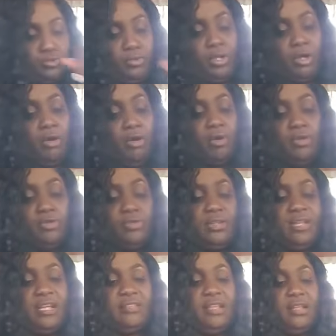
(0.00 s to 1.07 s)
We out, we're
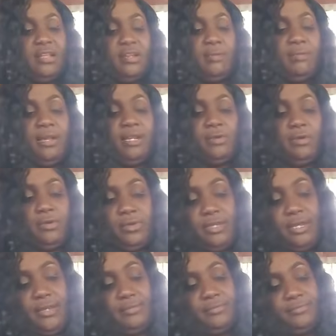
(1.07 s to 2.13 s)
not telling nobody where we
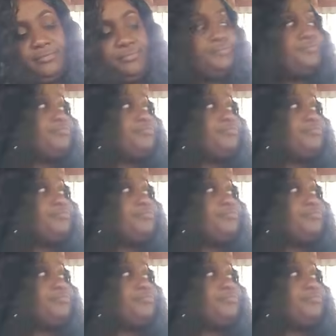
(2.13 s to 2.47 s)
live.